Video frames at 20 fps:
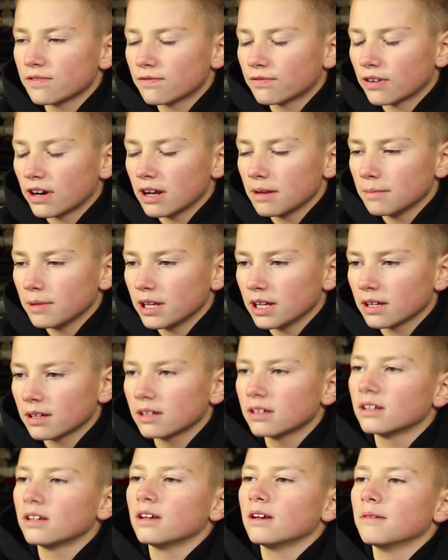Framing,
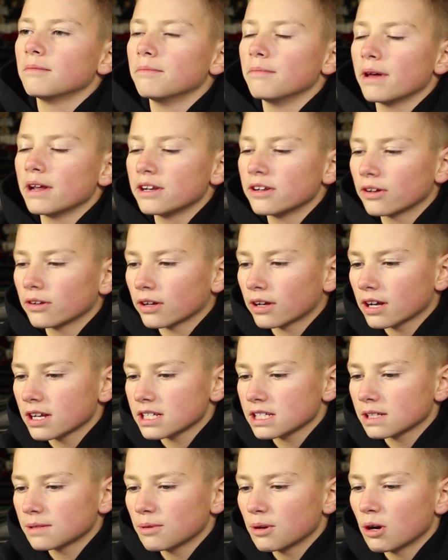Mendiola
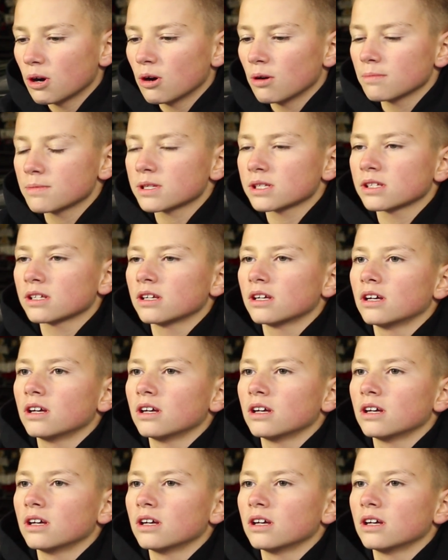Custom Homes,